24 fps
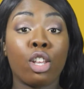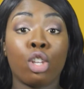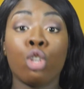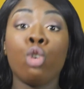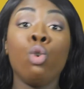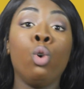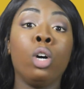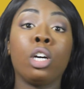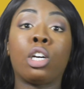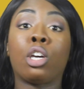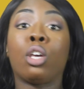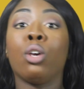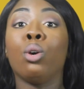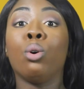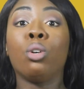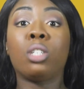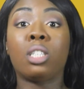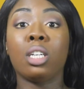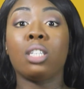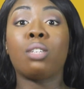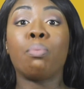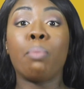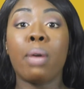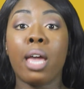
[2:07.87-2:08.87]
you
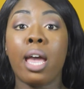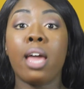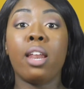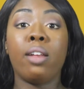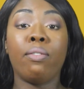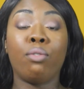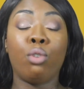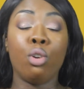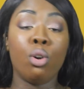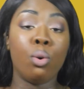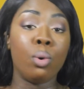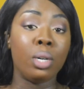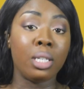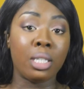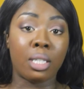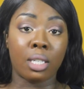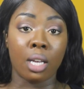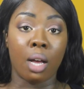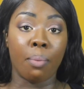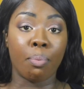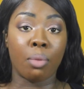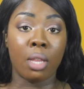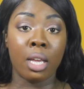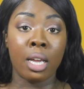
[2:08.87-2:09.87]
accuse this man of doing
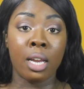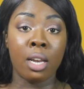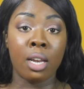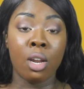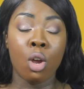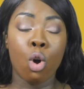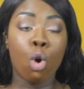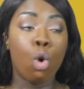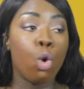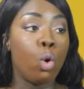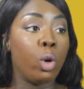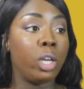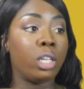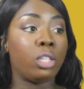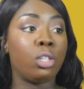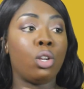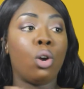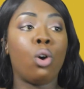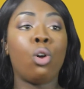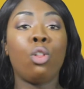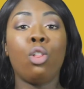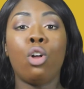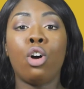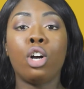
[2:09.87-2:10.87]
something who is
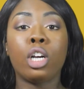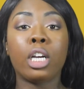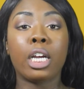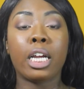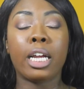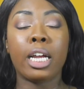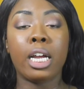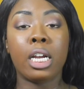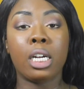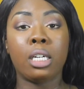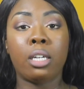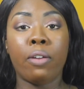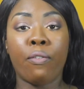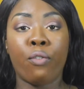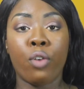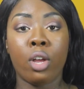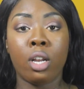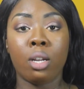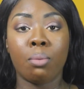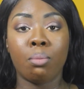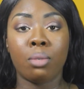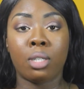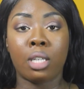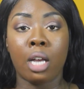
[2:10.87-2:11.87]
no longer here to
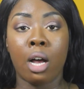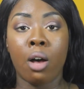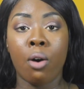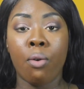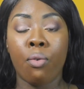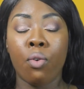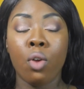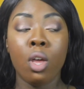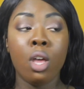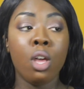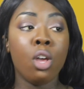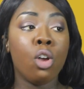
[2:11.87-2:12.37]
defend himself.